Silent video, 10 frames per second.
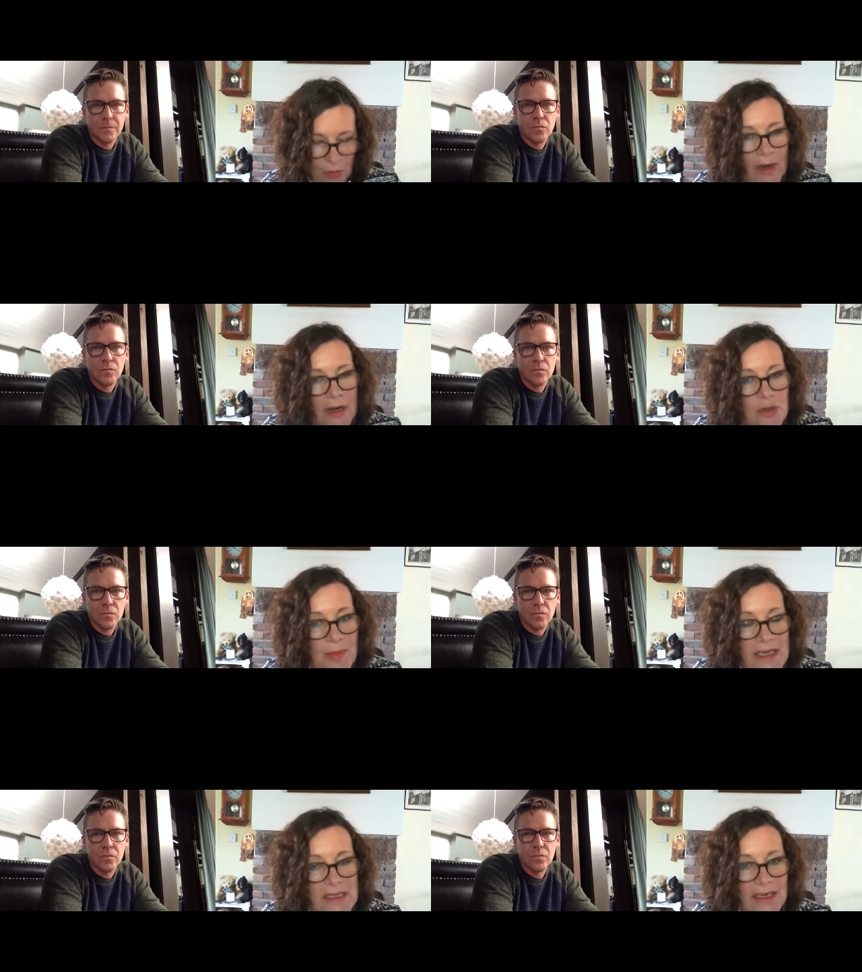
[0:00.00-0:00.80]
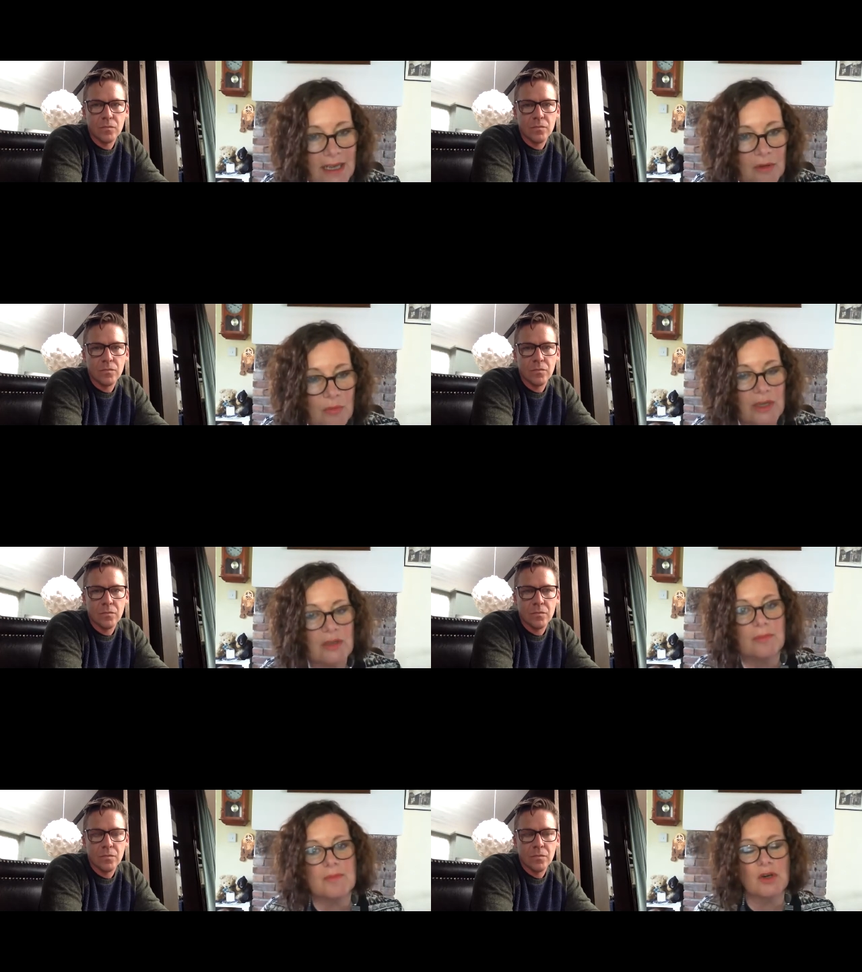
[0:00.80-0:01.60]
Speaker 1: where are you based now? Where are
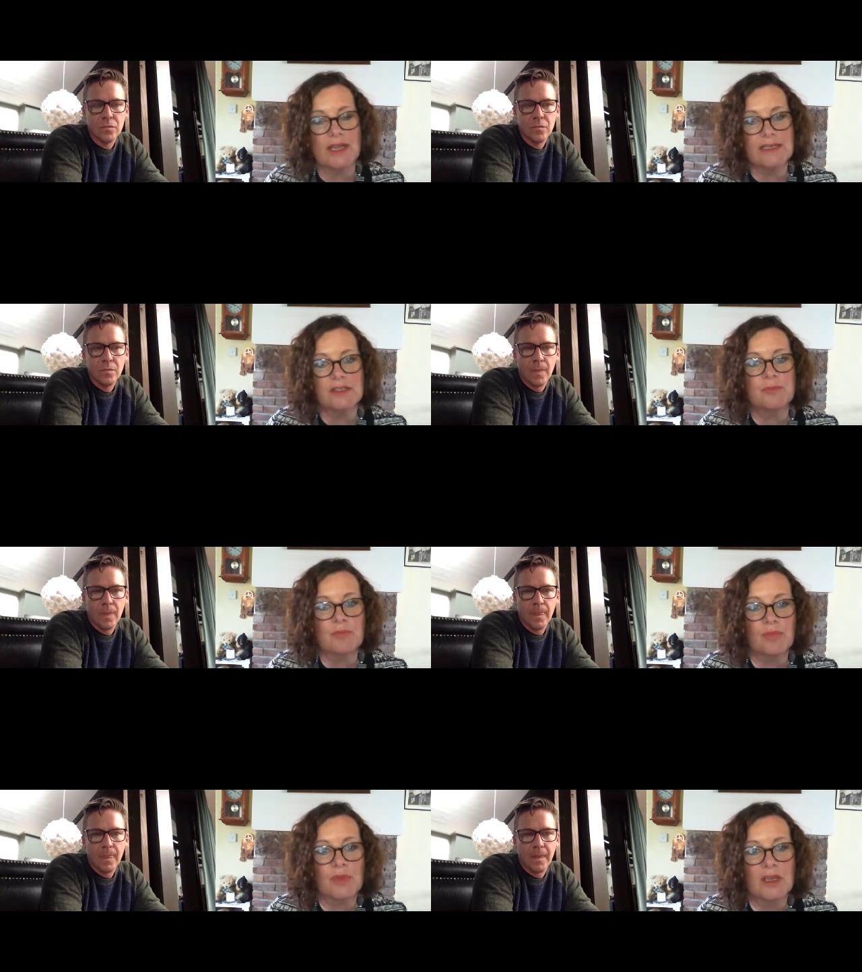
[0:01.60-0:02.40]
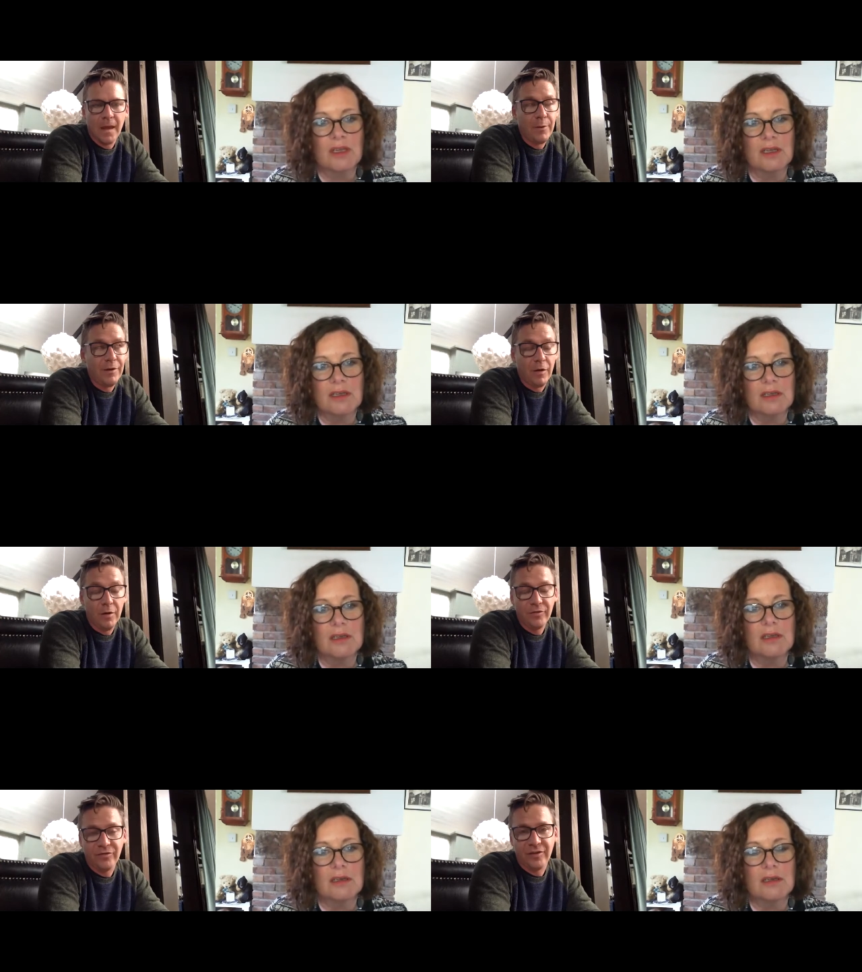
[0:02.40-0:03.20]
you located?
Speaker 2: Uh, we
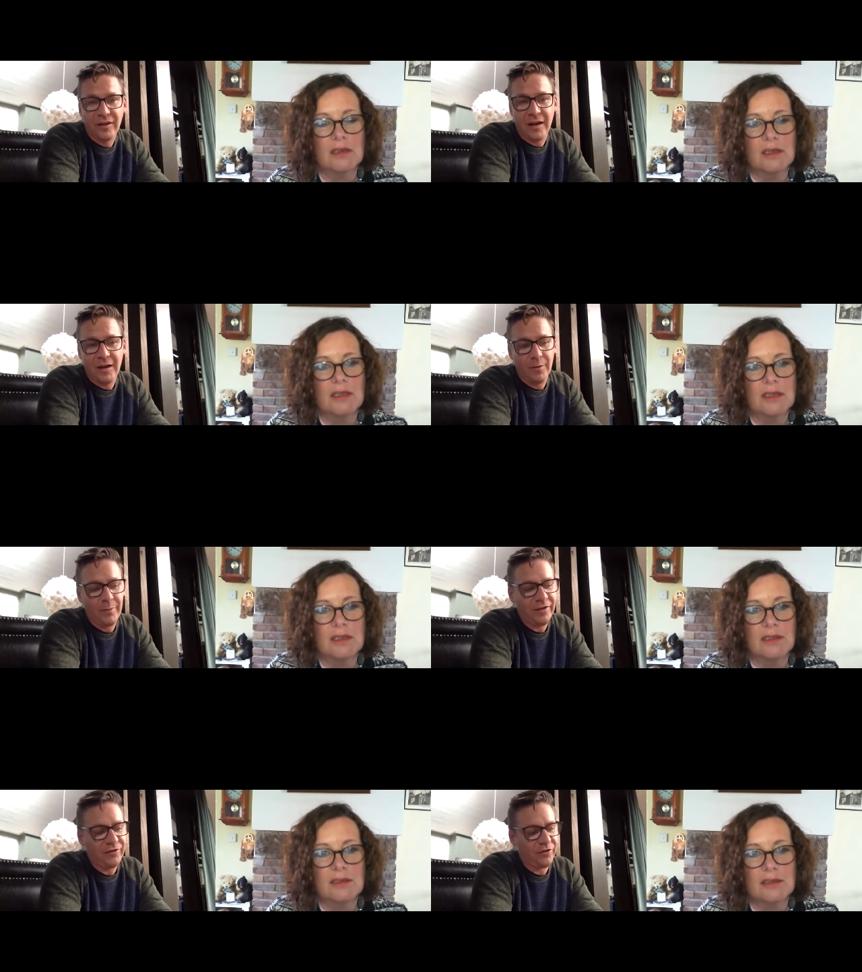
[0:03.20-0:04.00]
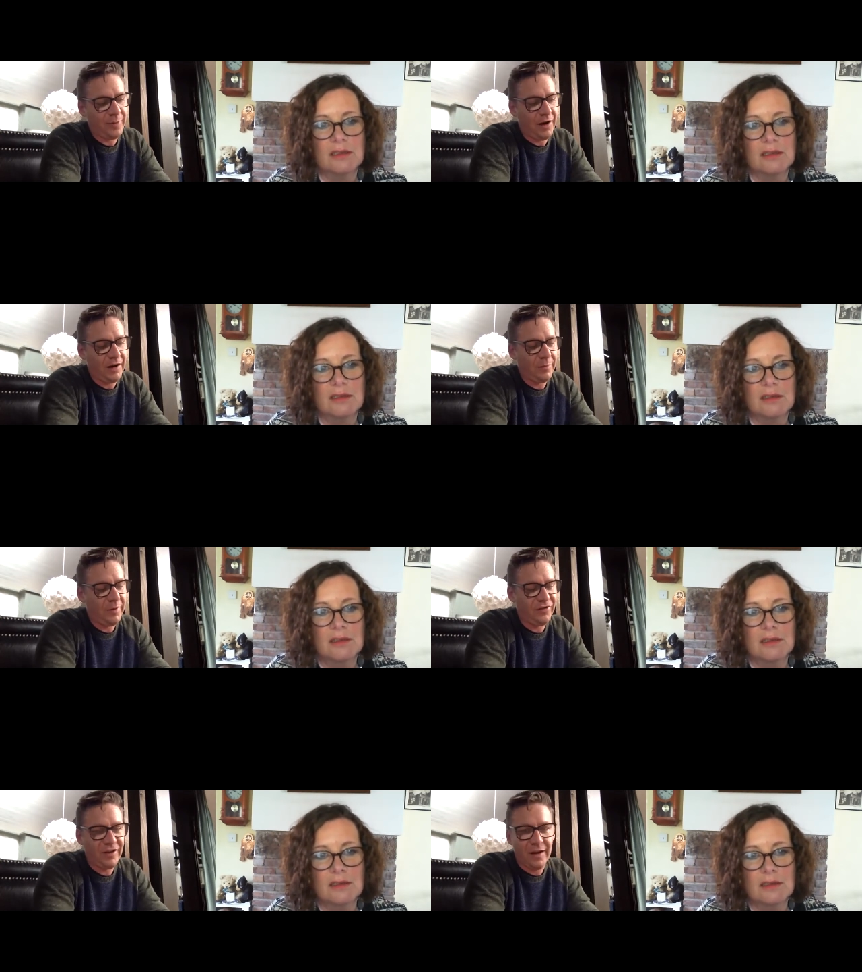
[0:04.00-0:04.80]
roast, uh, we're based just behind the
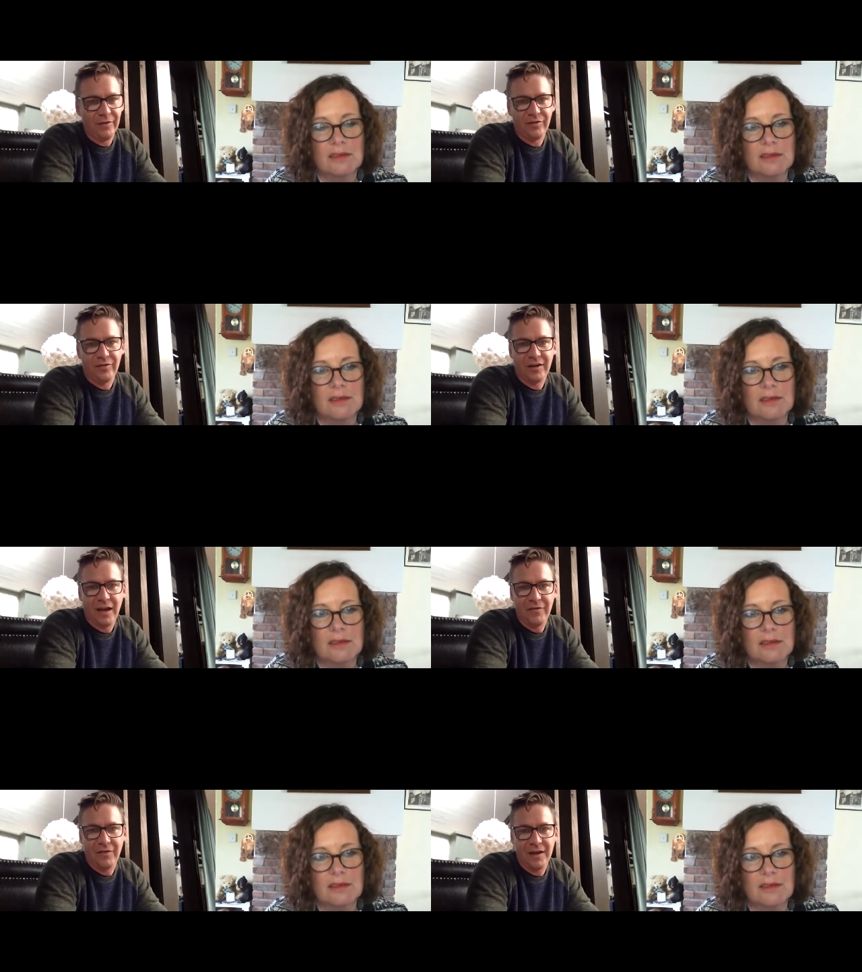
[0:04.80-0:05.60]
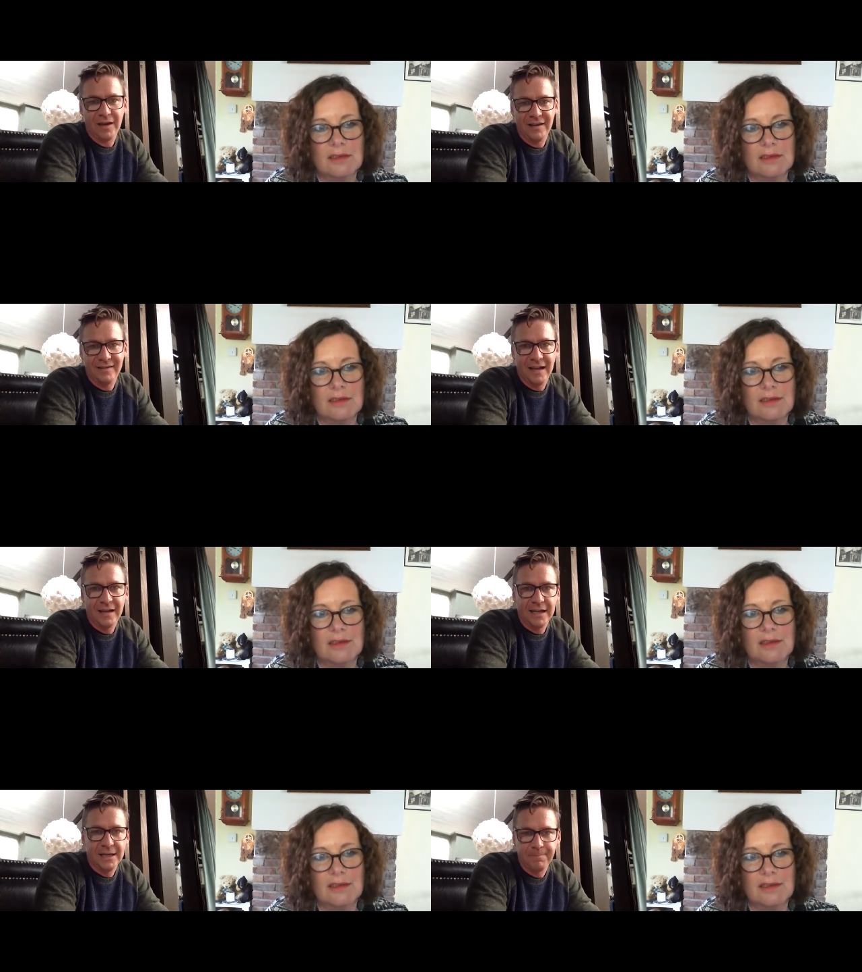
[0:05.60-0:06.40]
Pigeon House Cafe in
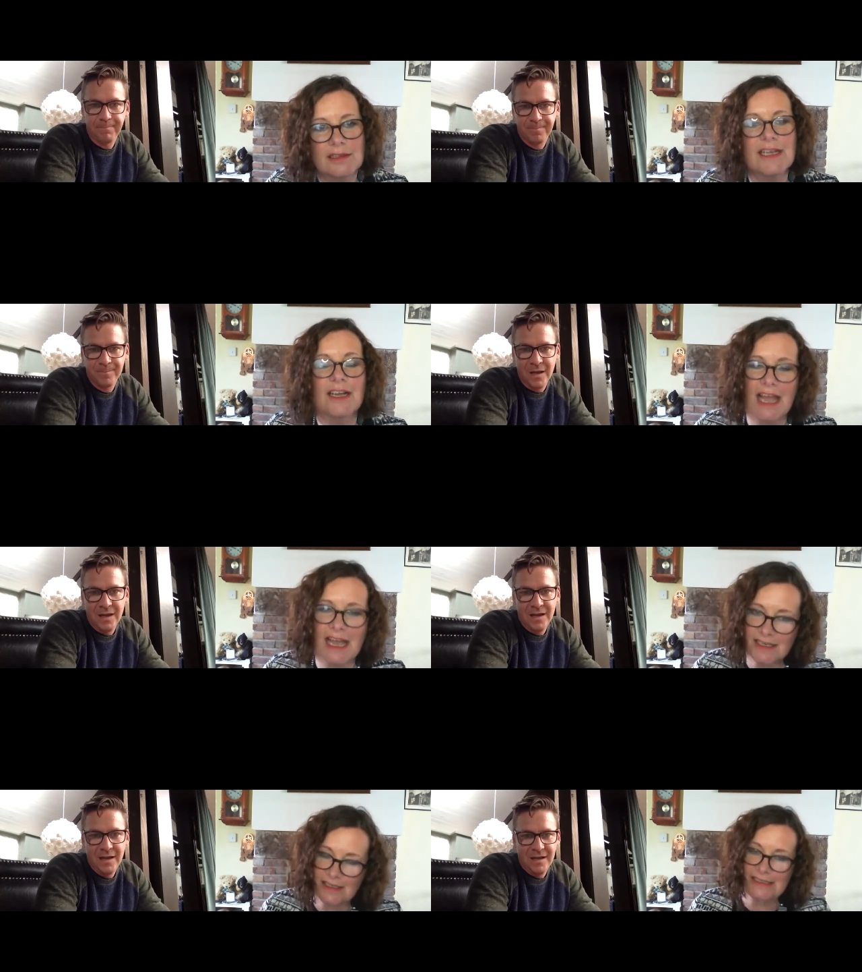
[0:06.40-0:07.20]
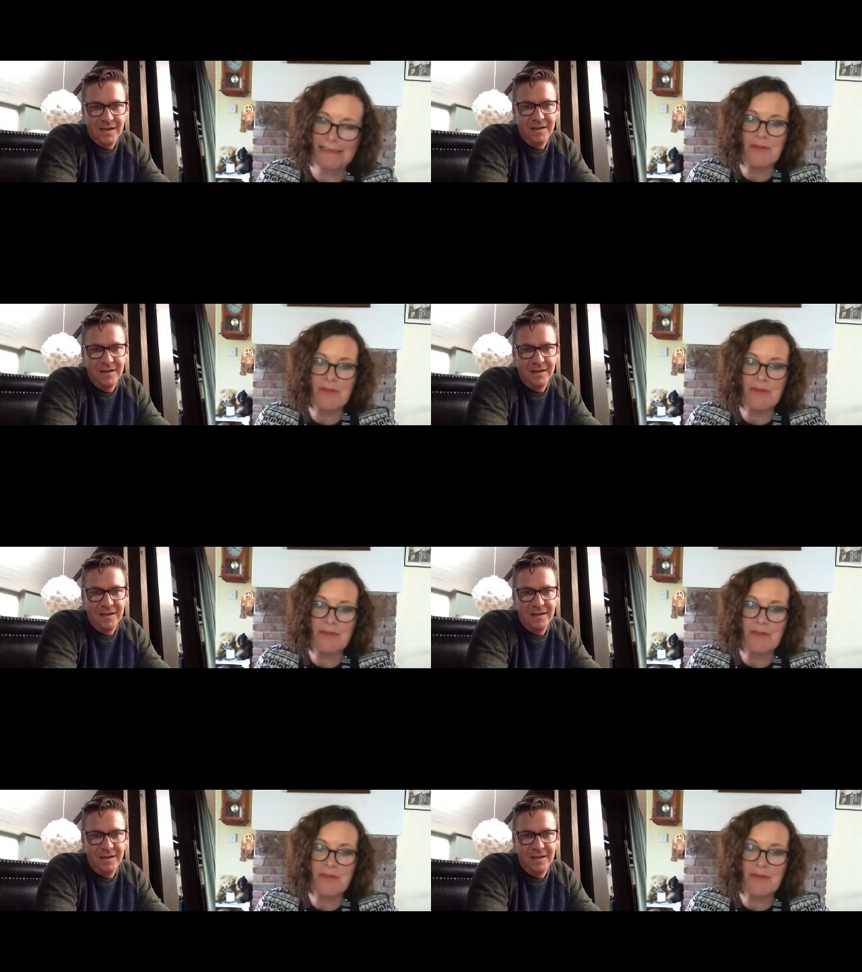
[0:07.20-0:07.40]
Delgany.
Speaker 1: Doug, excellent.